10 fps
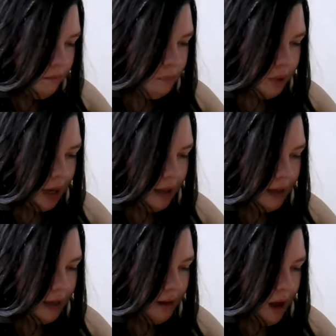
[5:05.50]
but I
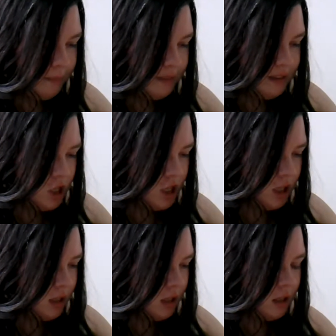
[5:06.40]
like the
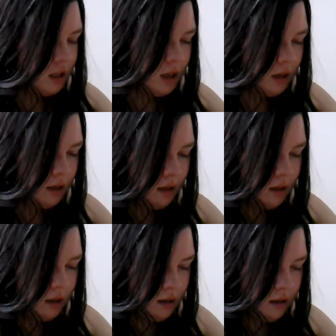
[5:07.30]
composition, and
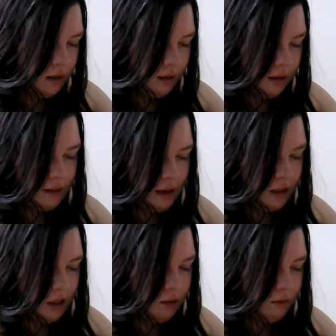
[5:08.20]
that's kind
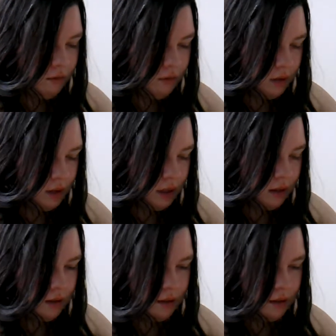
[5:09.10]
of cute. Like,